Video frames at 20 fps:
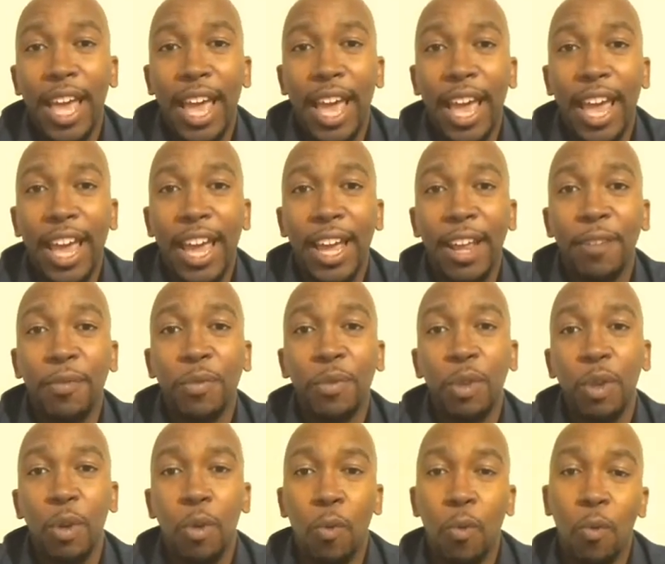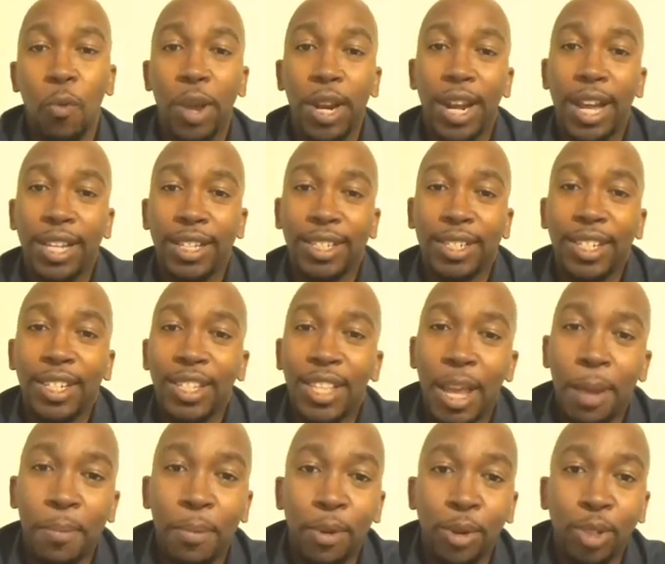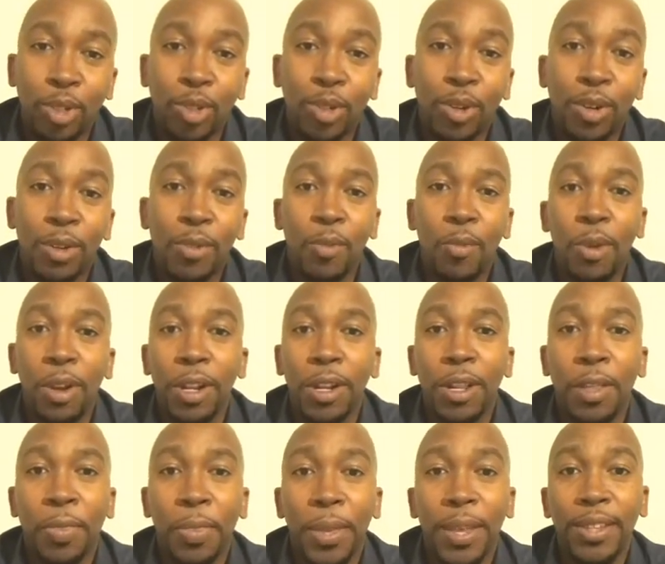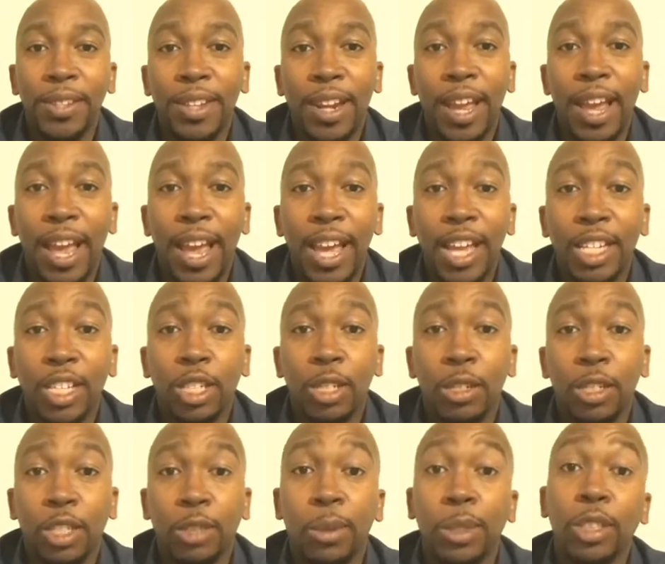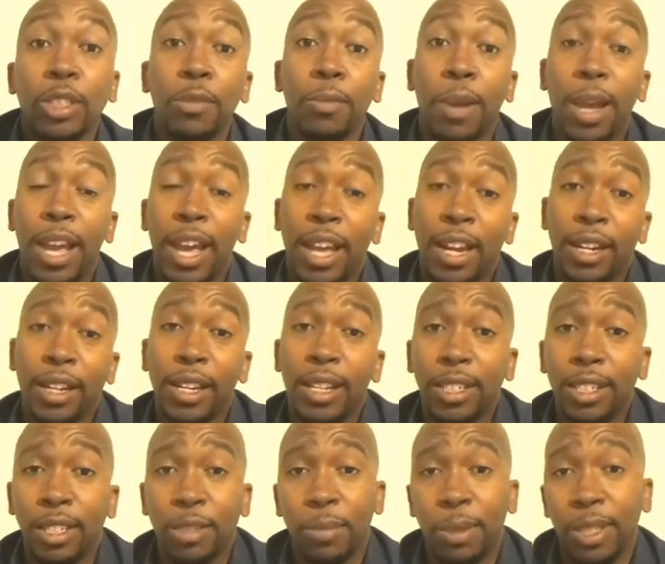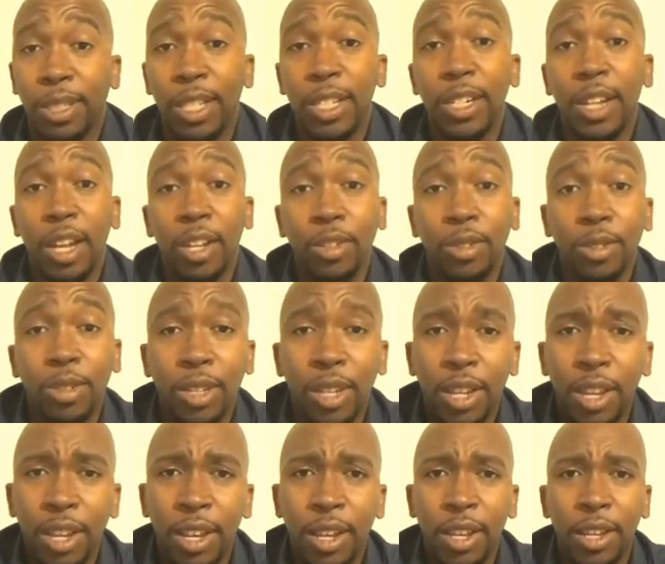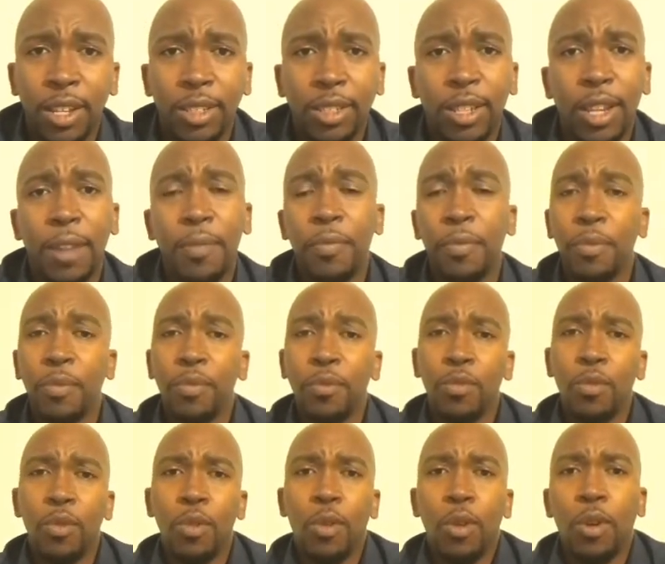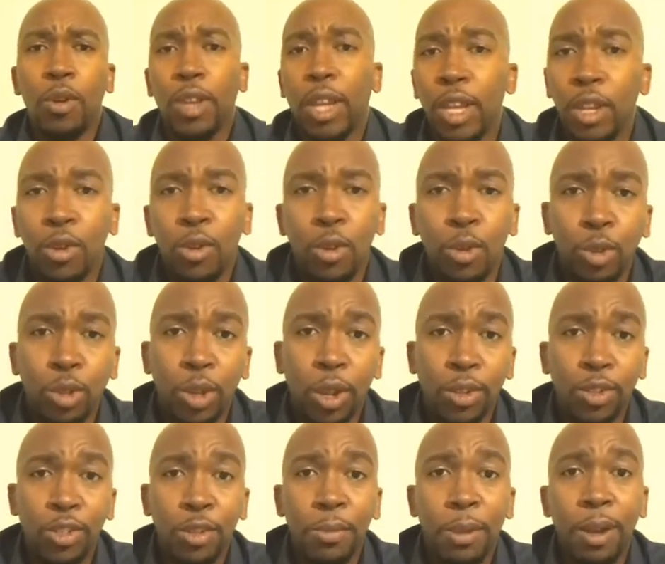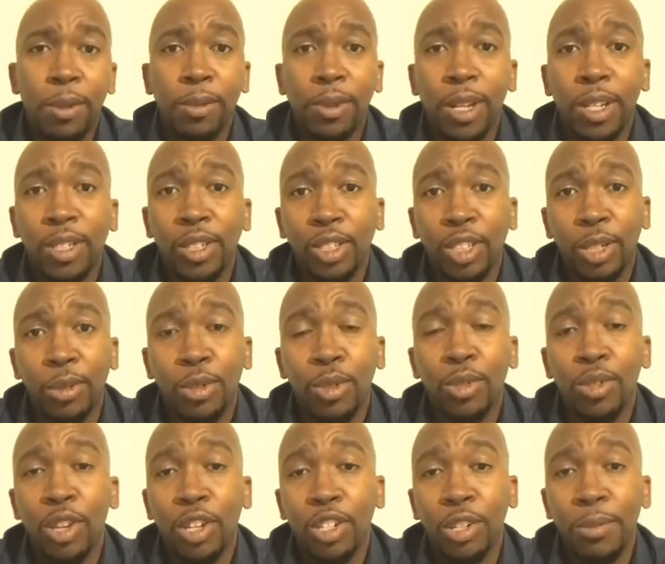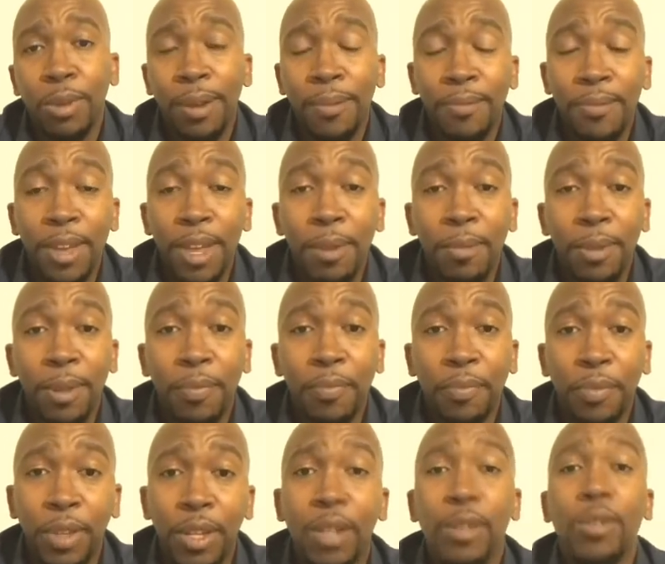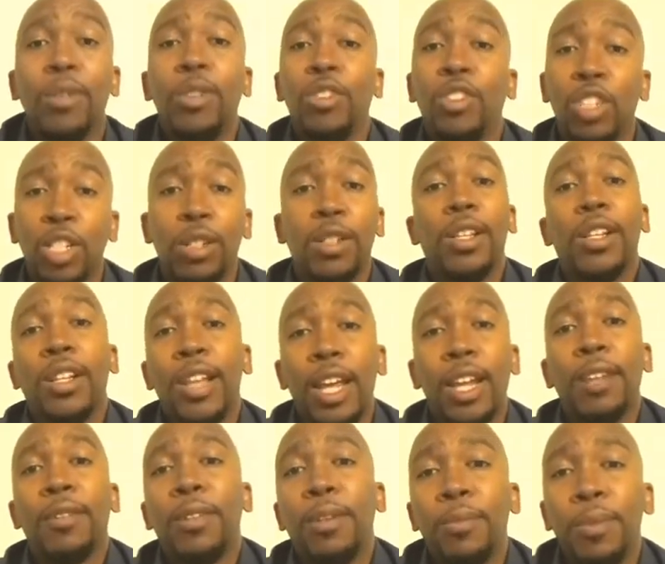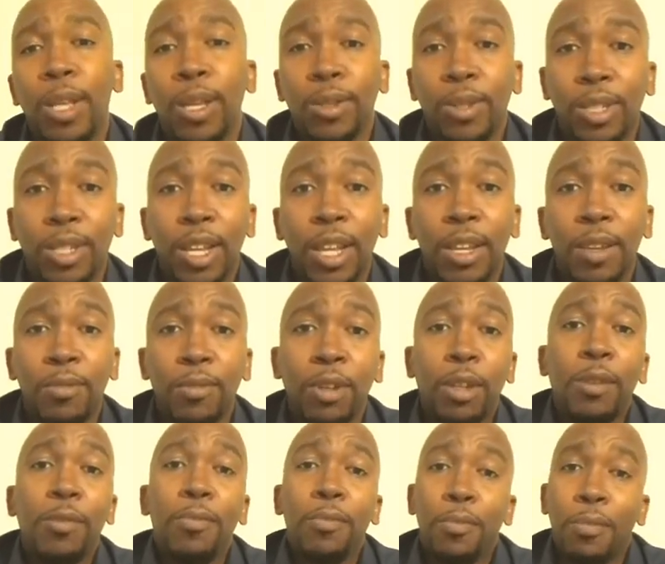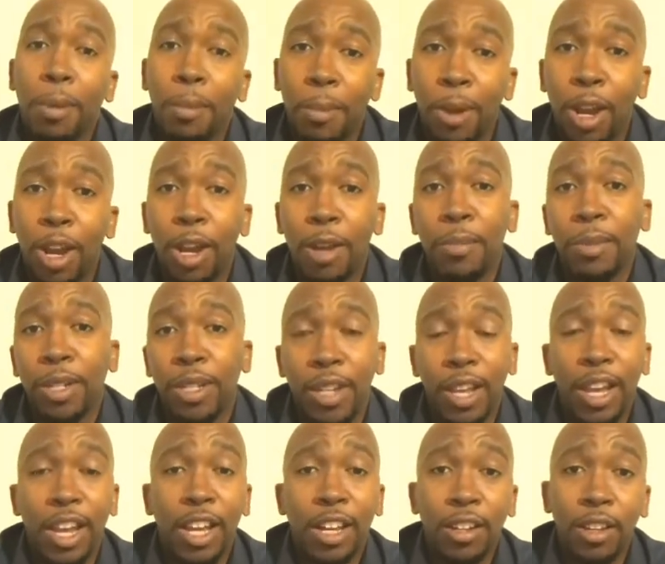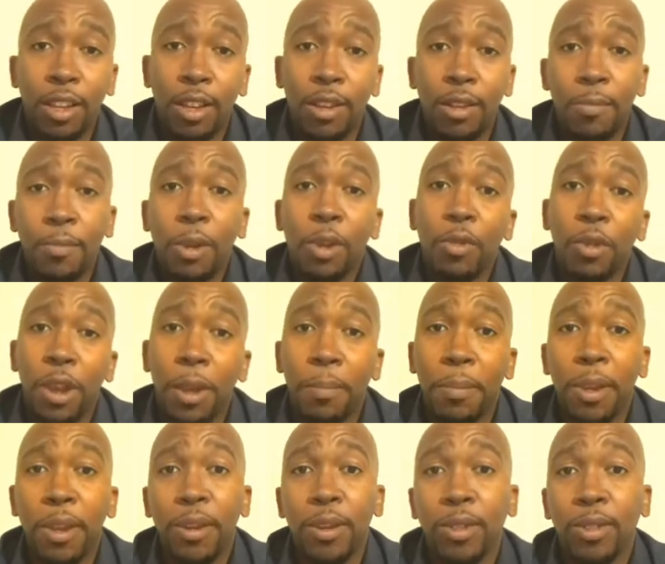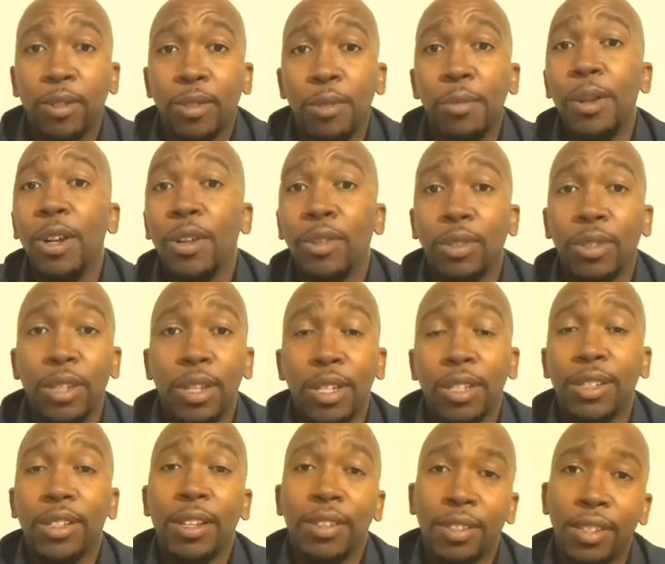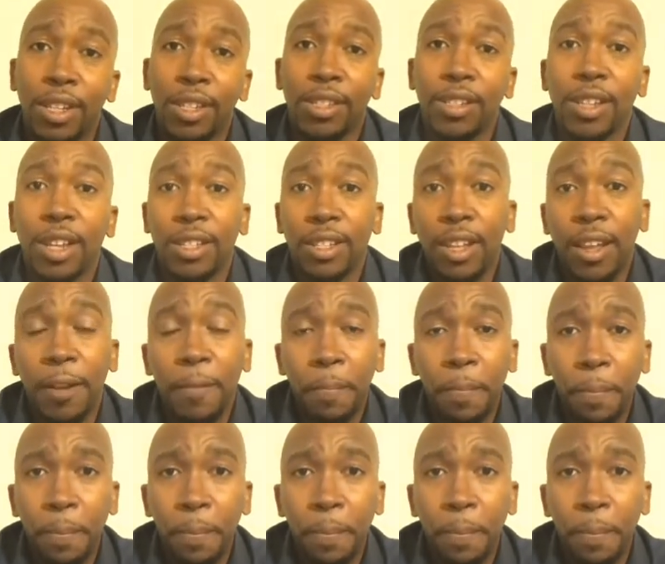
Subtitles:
And when I see that portion on it, one of the things that I ask, especially my adolescents, my teenagers, is that, okay, who taught you about relationships? Who taught you about family? Generally a lot of them, they'll say, well, my mom, my dad, my grandparents, or my uncles, aunts, things like that.